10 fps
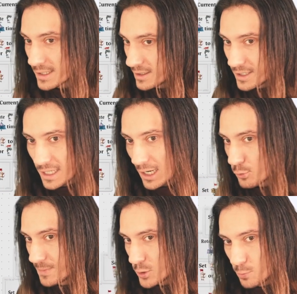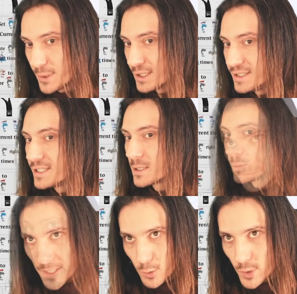They allowed me to build this
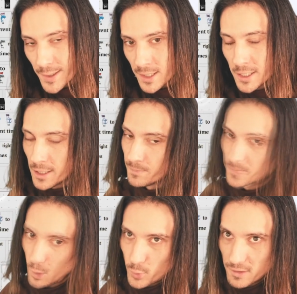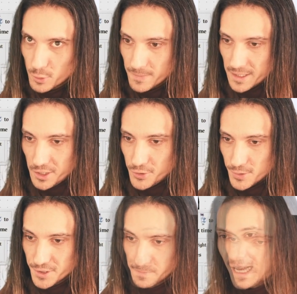fairly quickly without many any issues.